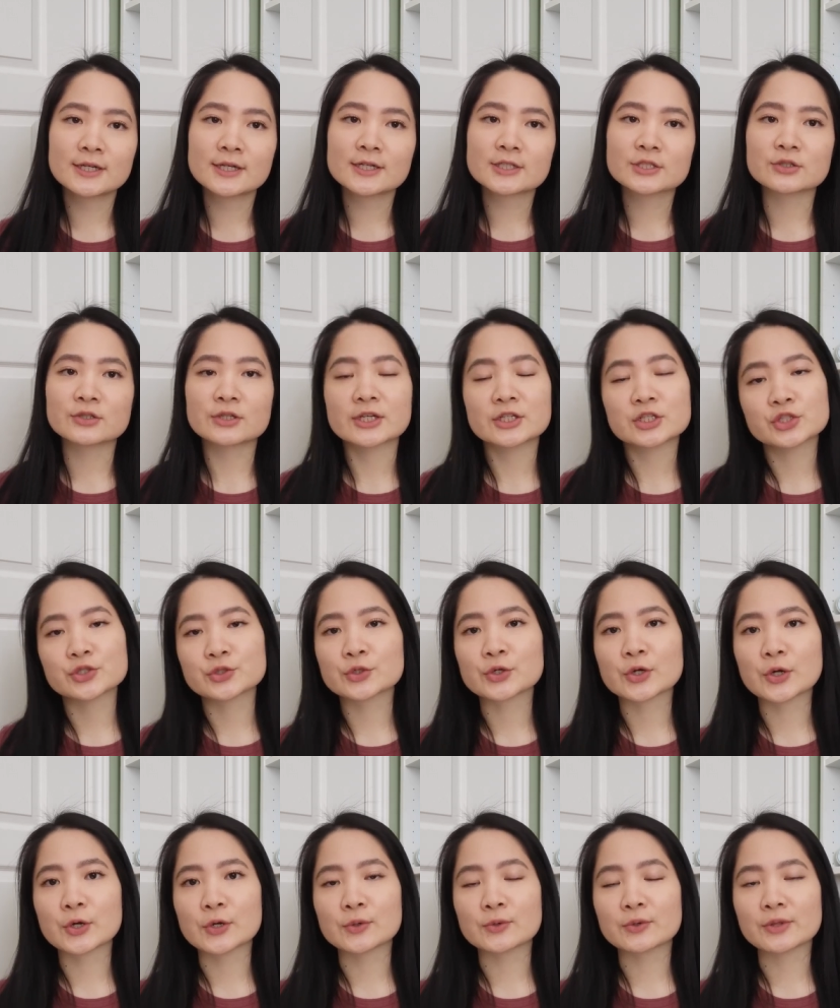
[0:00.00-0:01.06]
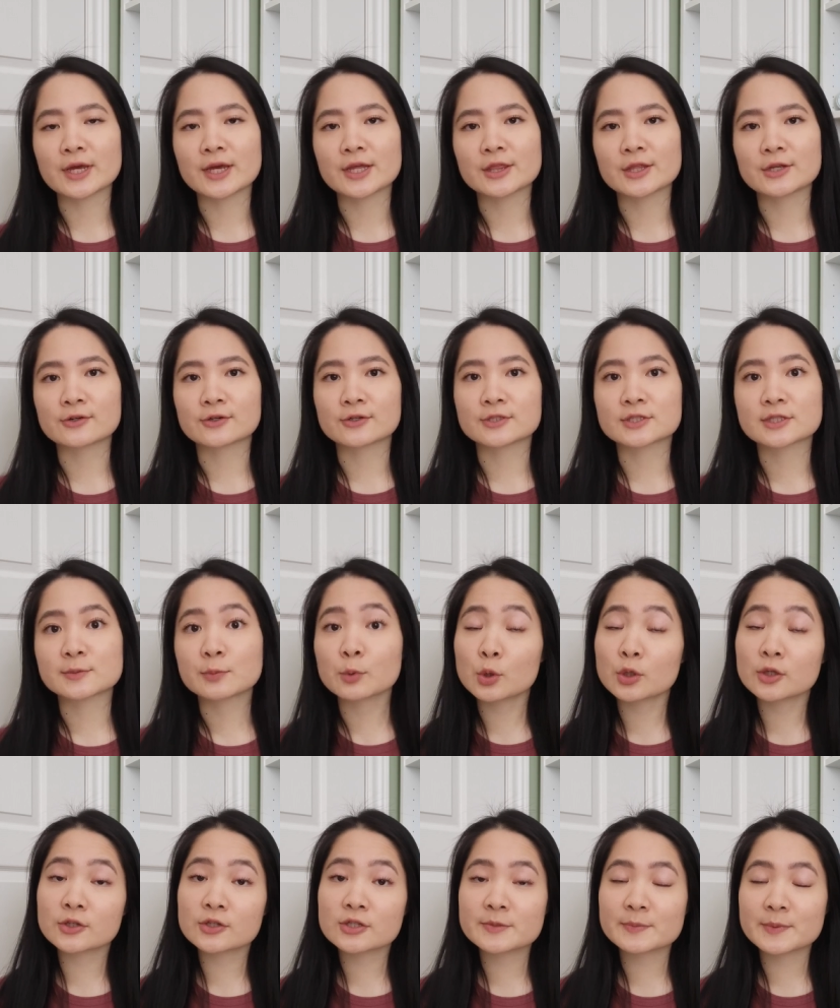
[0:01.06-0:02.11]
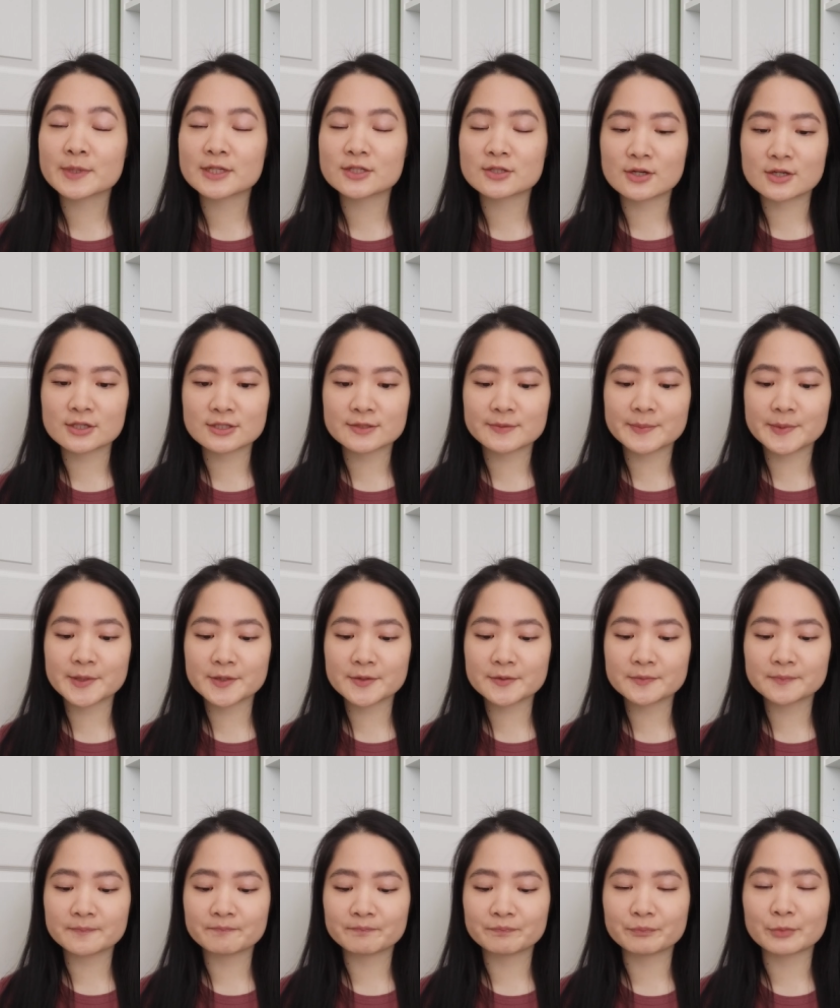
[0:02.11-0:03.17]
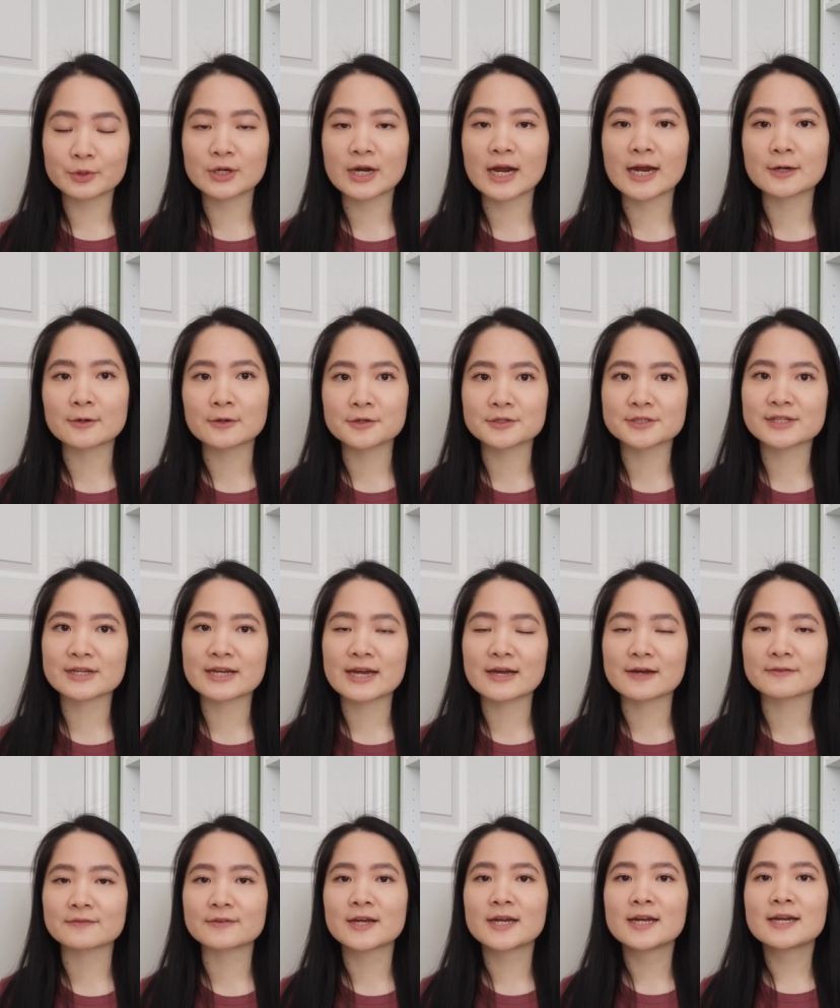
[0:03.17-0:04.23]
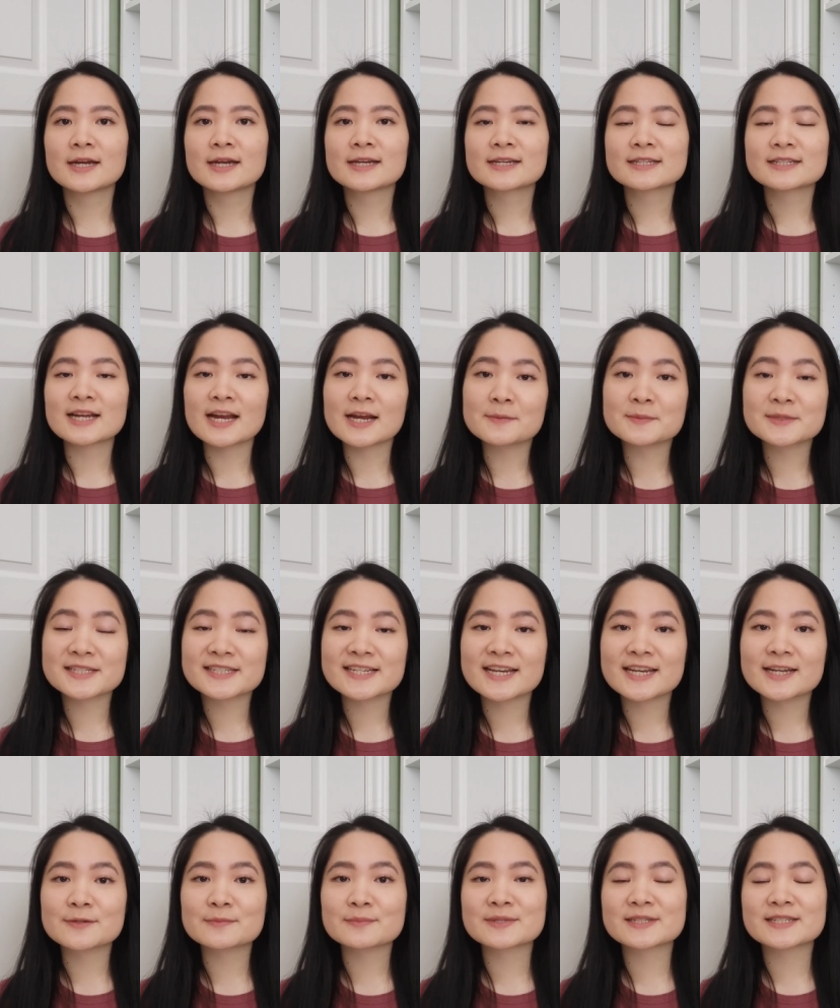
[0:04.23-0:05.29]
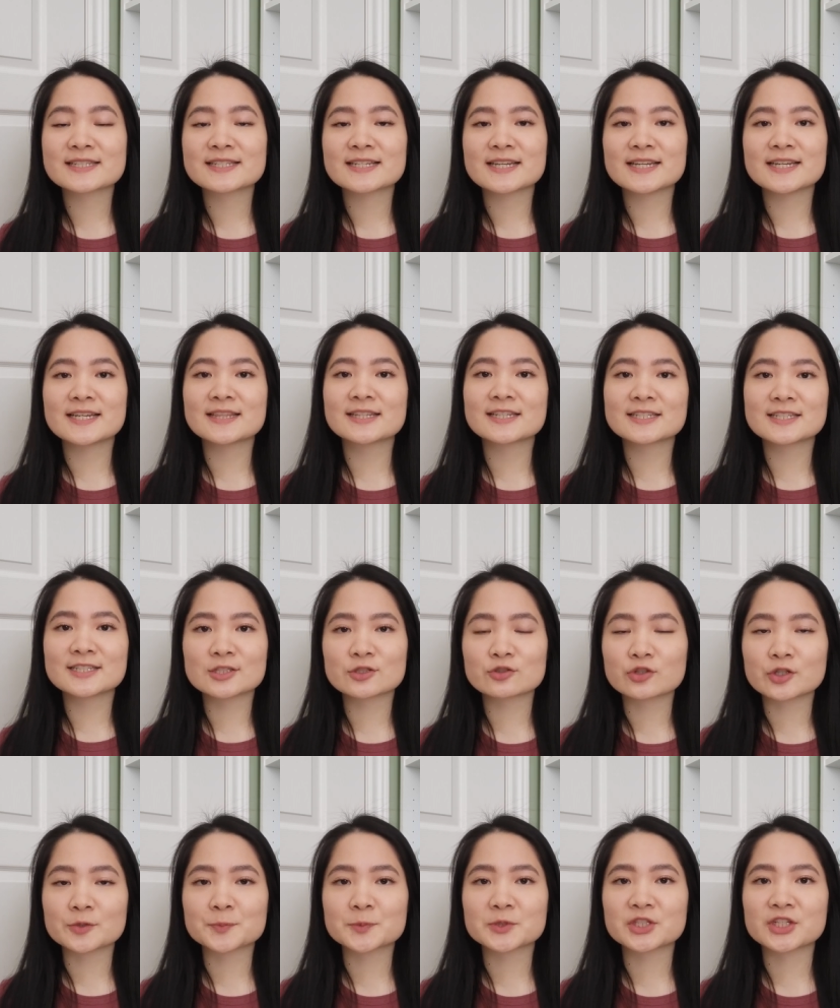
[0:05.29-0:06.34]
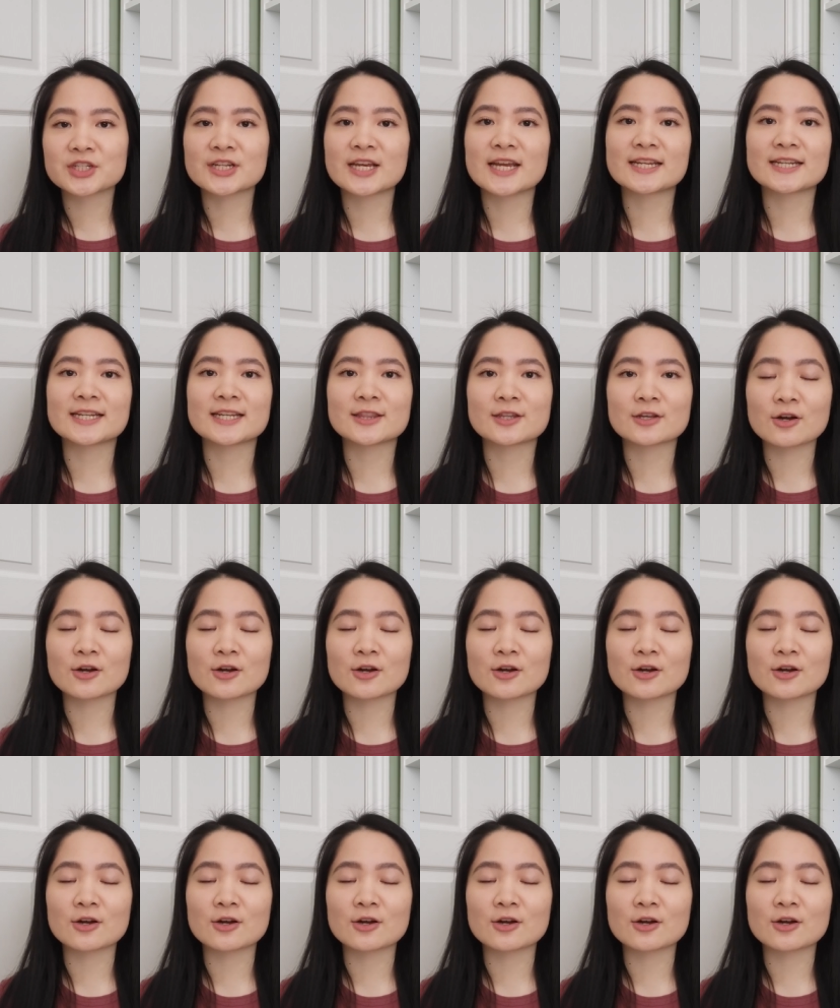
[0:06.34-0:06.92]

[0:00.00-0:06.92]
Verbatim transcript: to let you know that there are spoilers being talked about but I also have timestamps in the description and in the